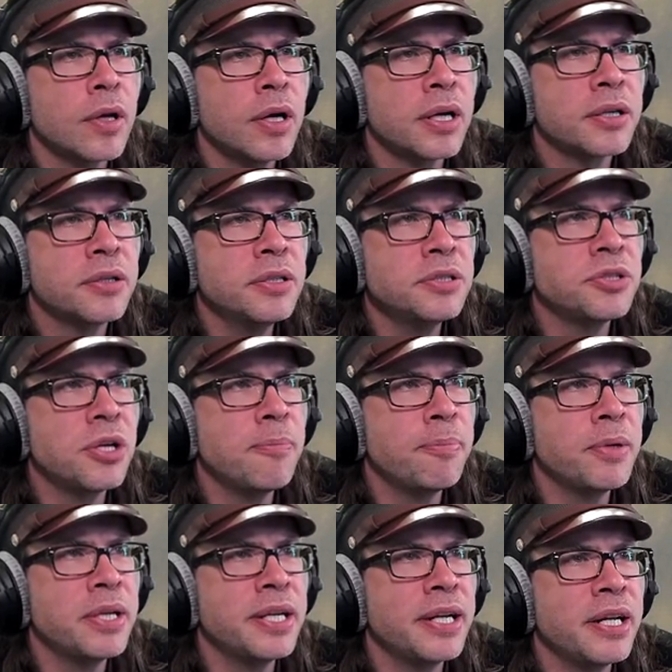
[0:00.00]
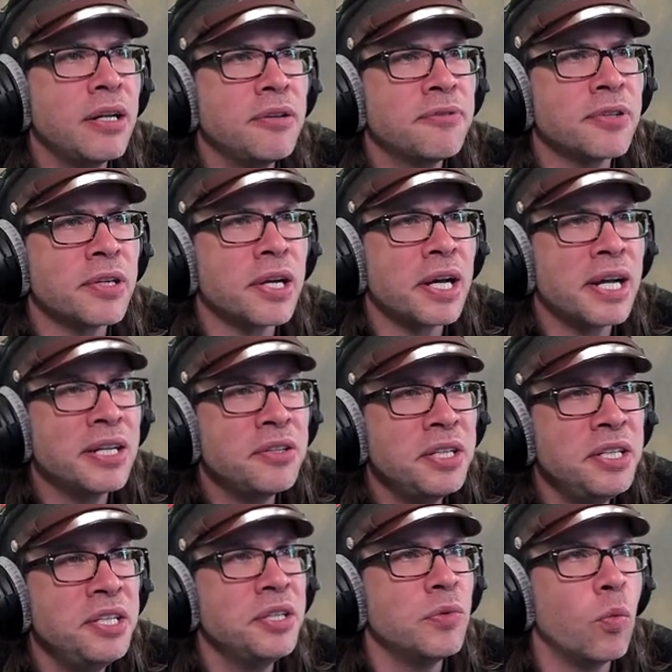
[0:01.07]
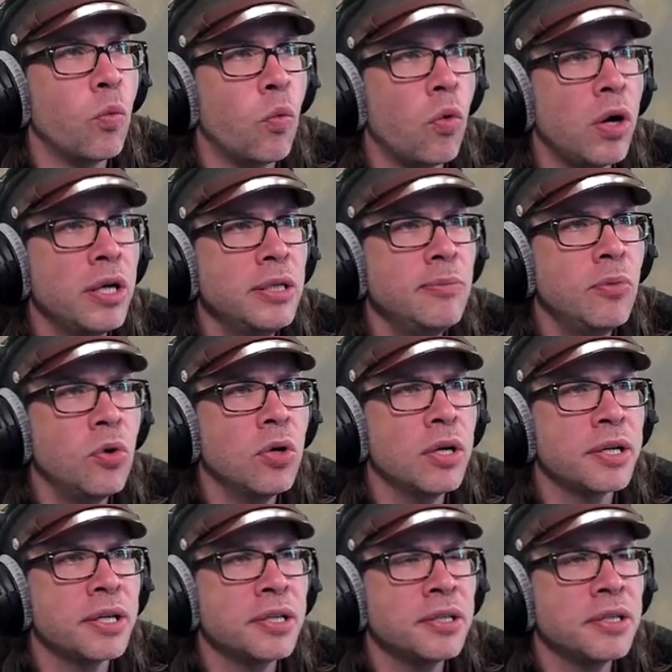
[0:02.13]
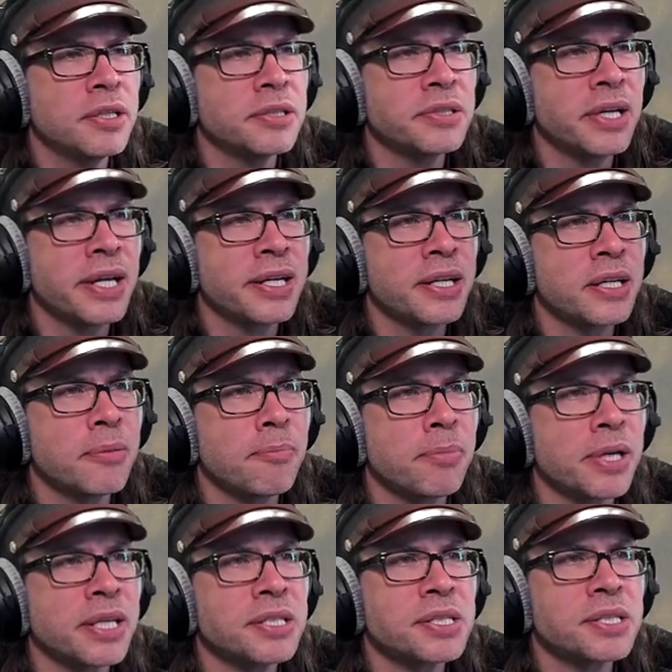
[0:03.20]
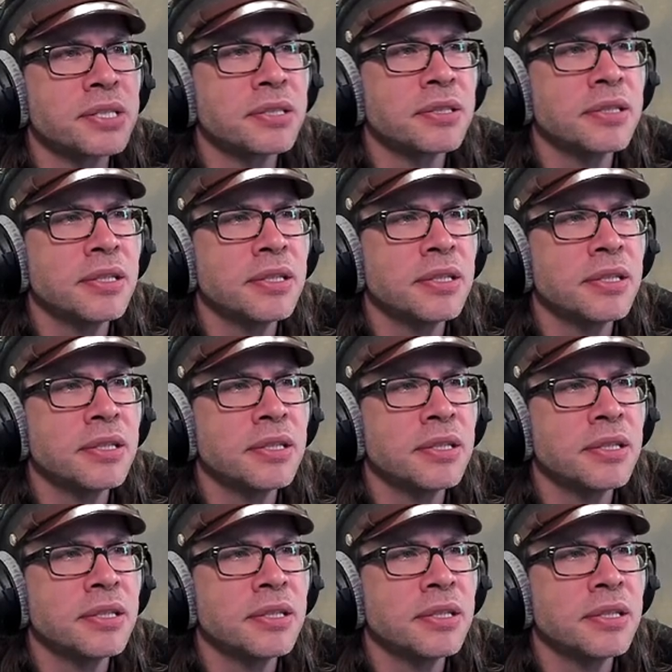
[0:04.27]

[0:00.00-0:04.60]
I could jump in at Alpha. I only need one more kill attacking a base.